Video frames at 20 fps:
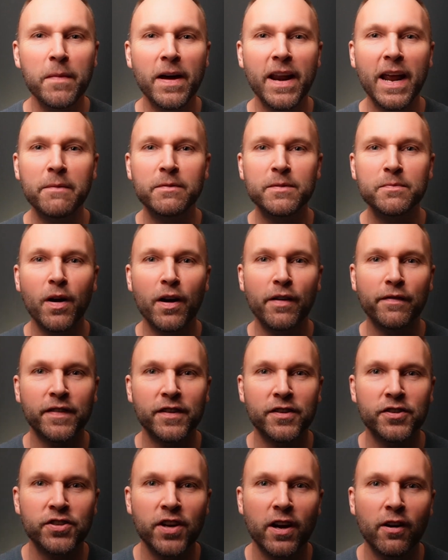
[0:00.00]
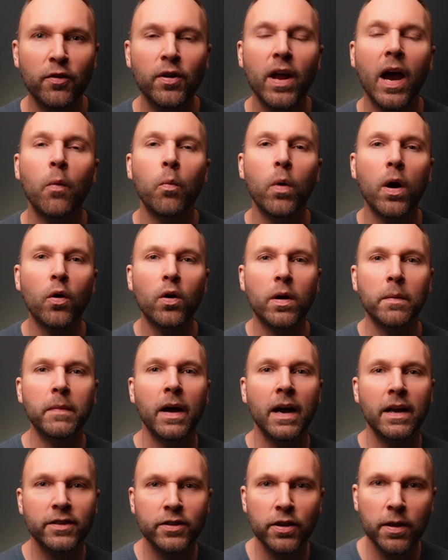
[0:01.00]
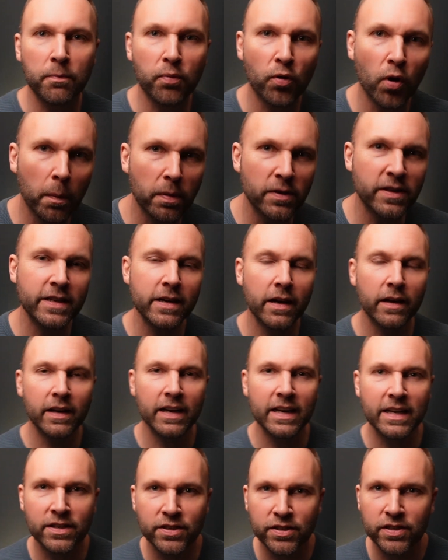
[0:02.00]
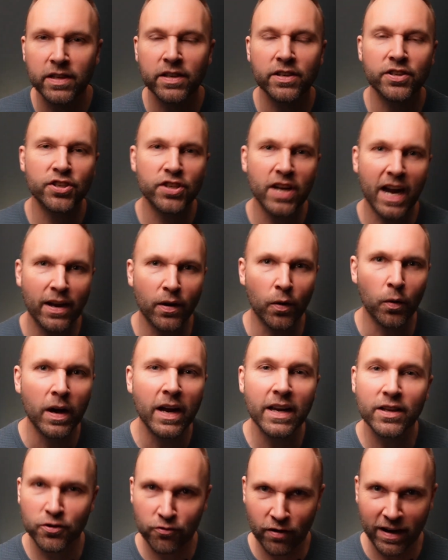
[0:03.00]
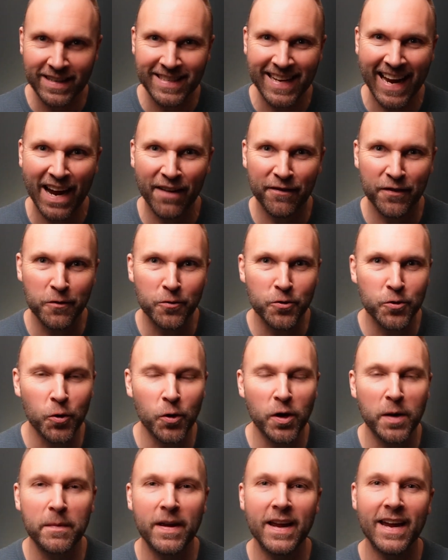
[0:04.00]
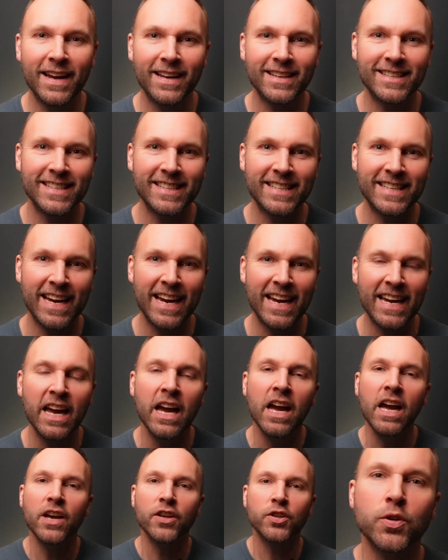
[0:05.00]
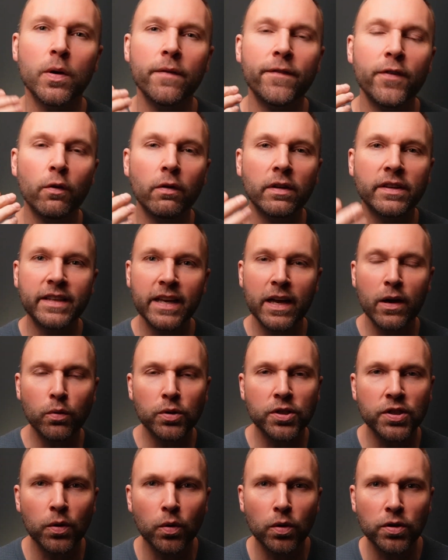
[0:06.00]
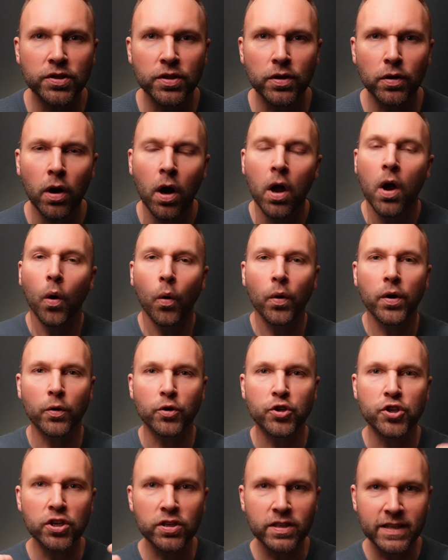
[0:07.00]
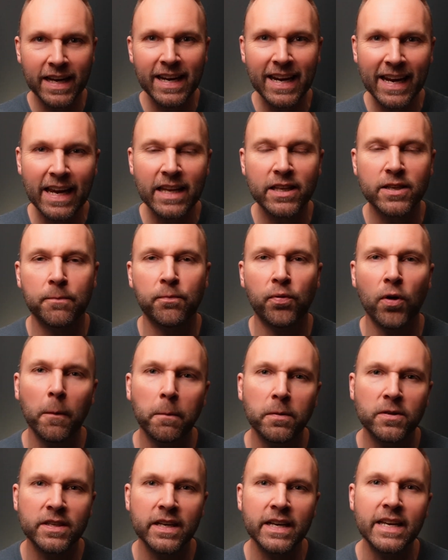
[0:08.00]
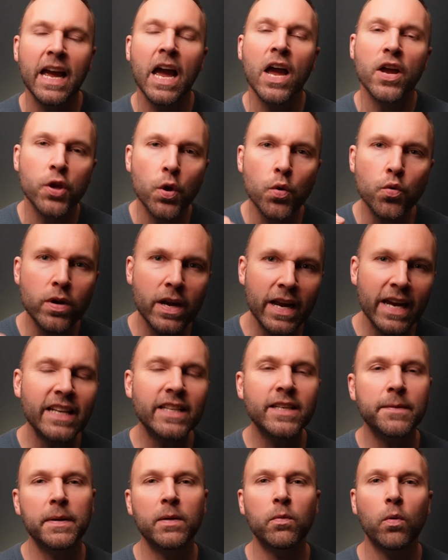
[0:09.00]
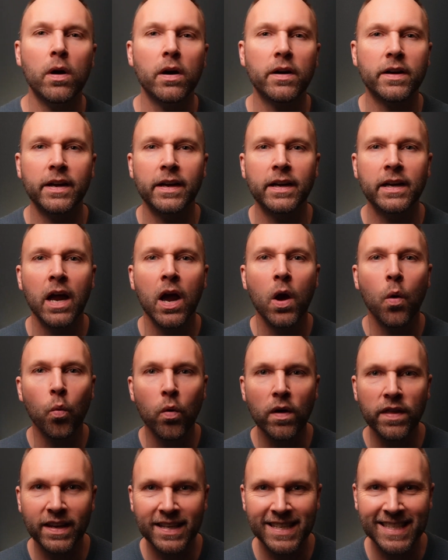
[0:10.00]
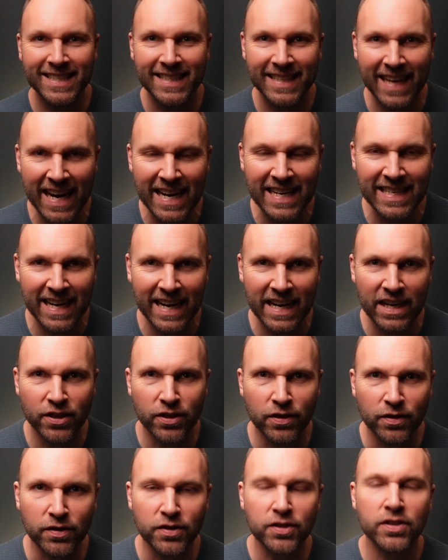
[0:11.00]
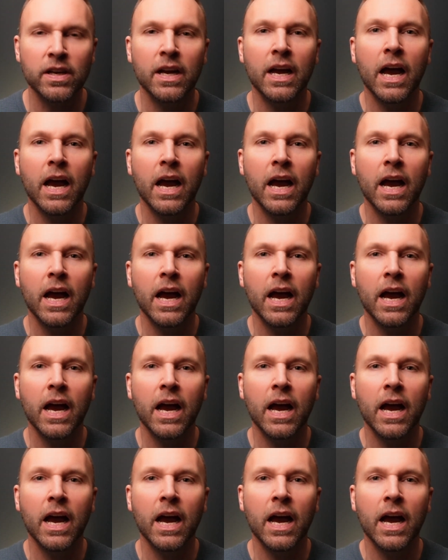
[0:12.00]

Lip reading: my name's Mark Fitzgerald, and welcome to the Property Unleashed channel. It's great to have you joining me here today. So if you're a deal sourcer or you're just getting into property, you need to be working with estate agents.